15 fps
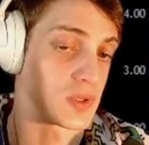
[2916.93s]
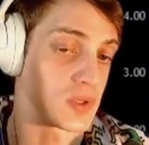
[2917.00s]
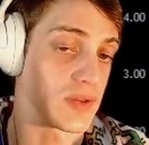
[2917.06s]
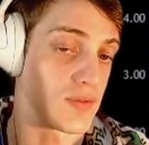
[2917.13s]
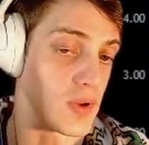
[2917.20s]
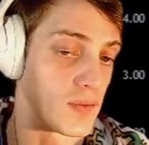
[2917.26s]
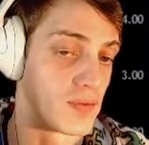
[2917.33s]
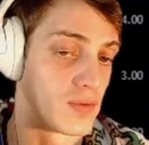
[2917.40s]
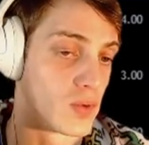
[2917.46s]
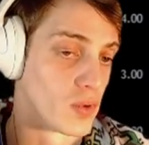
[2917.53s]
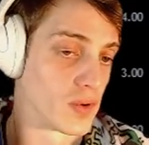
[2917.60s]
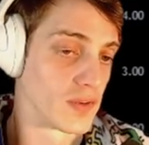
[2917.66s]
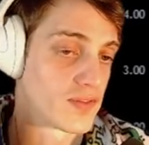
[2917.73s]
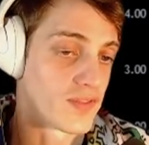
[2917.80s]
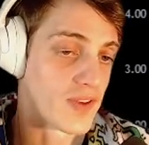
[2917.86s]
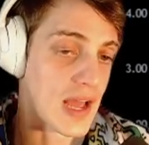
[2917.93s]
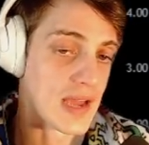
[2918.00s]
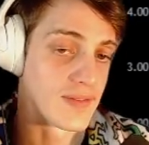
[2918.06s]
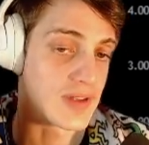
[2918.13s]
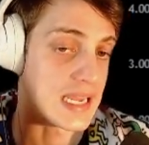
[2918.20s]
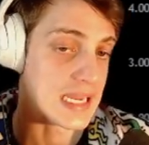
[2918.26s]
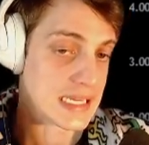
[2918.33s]
would give you a floor of
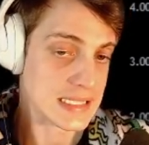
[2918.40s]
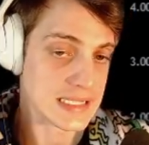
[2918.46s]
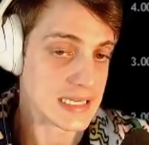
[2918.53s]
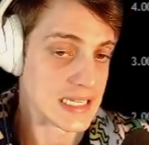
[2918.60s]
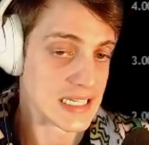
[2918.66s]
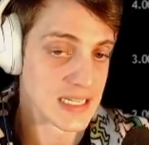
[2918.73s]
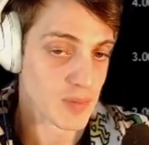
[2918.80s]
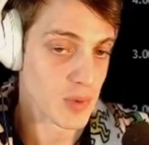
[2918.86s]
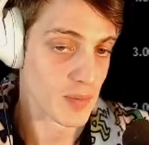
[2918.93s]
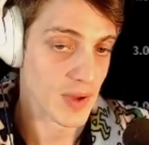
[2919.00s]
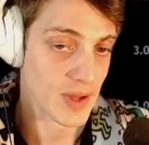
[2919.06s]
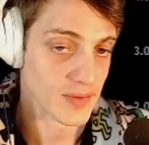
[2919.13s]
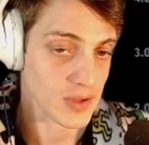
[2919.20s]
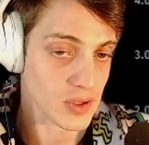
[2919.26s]
518 up above